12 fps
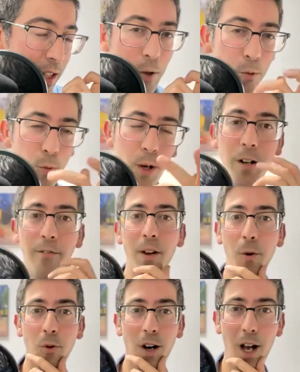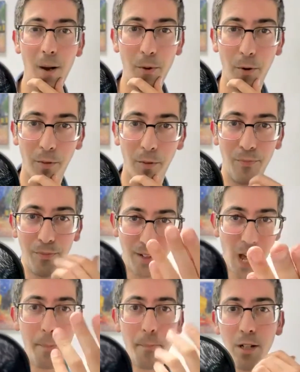What do you think will happen?
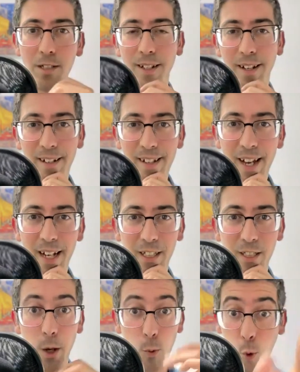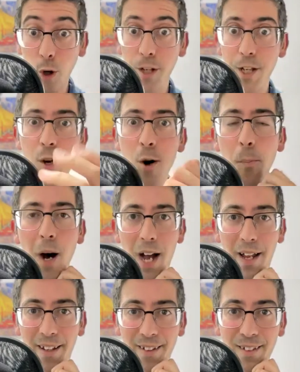That person at the other side, will you buy
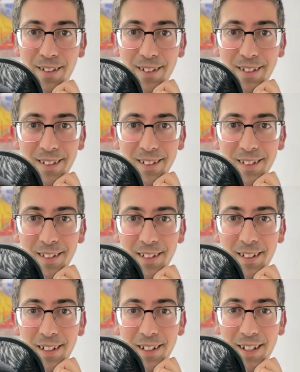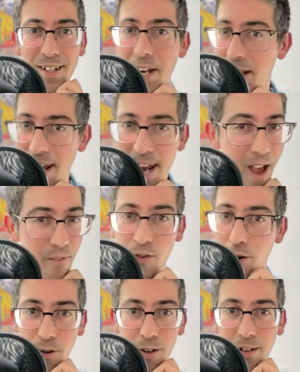it?
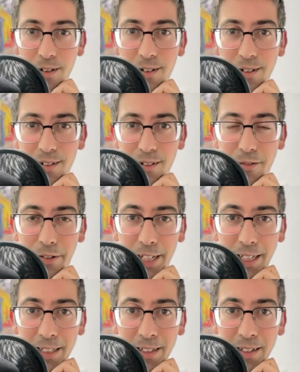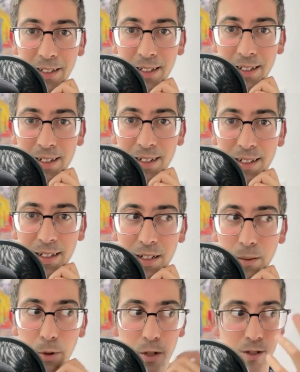Never, right?
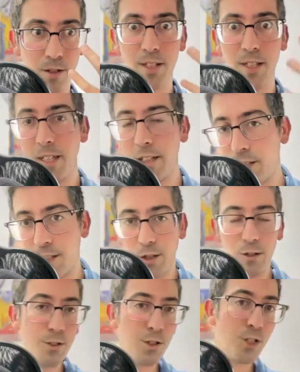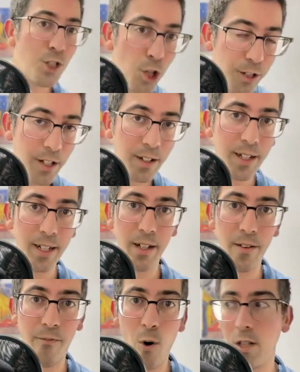Because you see, there's no certainty in the
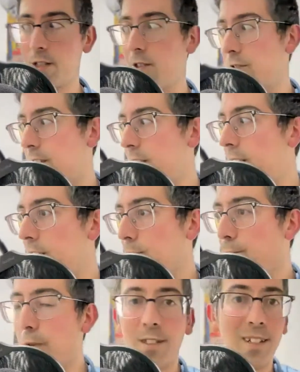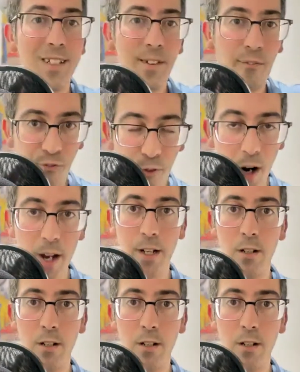voice. You see, this person is afraid.